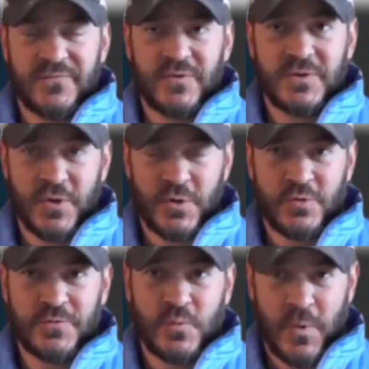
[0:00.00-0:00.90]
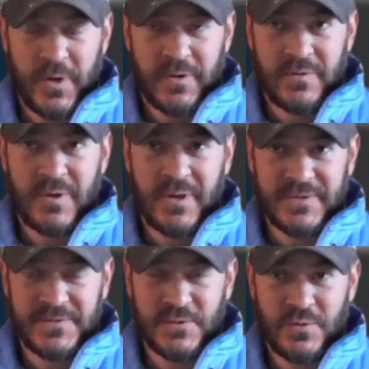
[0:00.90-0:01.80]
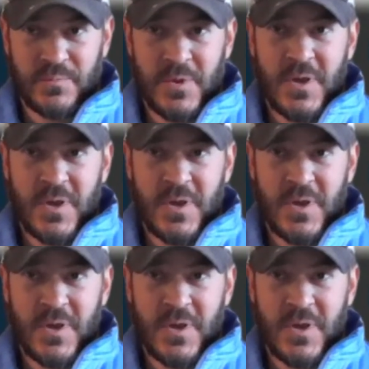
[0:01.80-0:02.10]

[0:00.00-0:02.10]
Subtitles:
a fraternal twin, I assume.